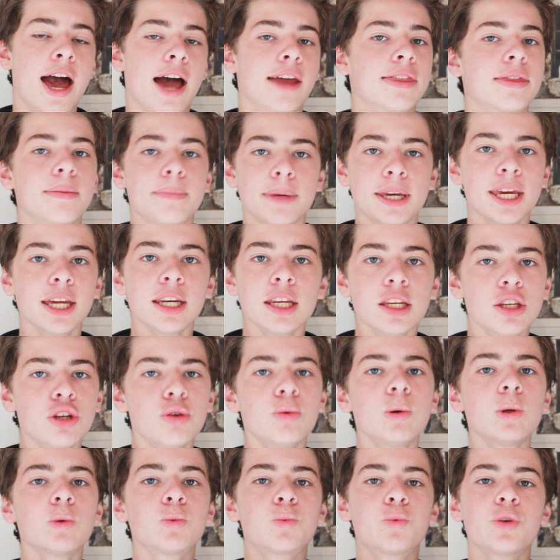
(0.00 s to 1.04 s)
At the beginning, you
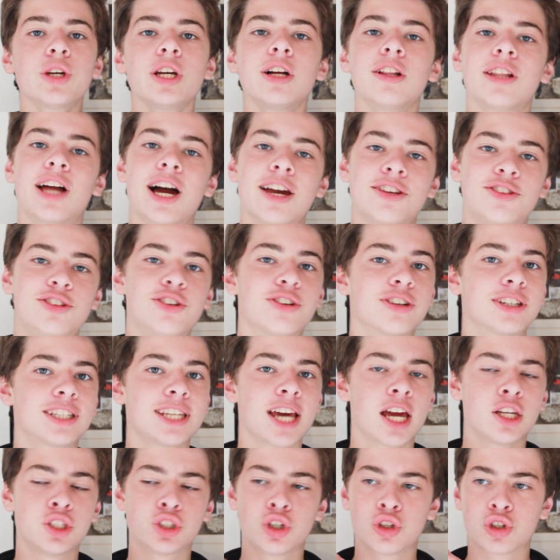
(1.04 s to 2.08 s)
will realize your
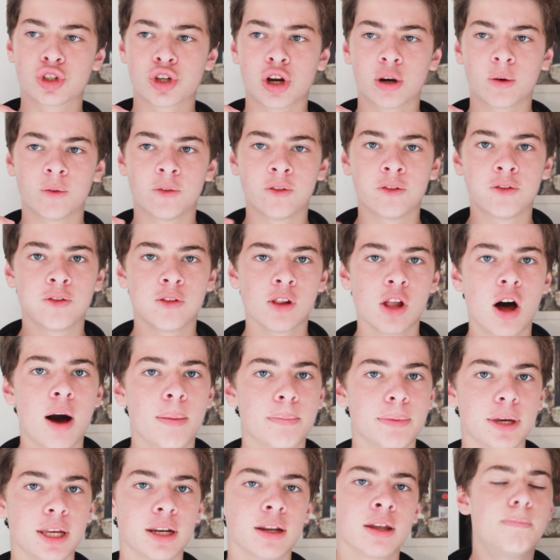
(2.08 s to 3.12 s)
attention start
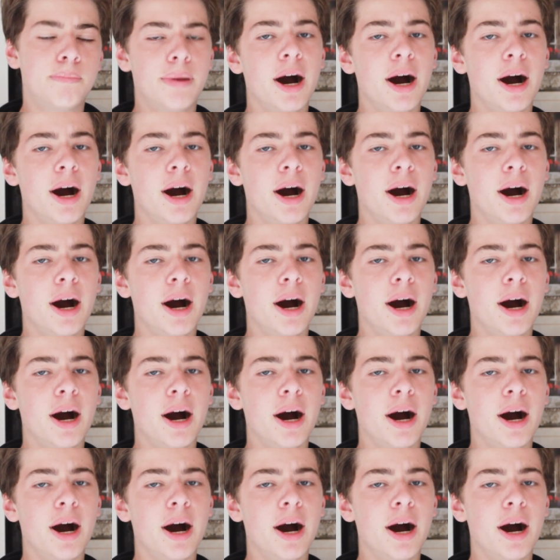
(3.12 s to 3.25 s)
flopping,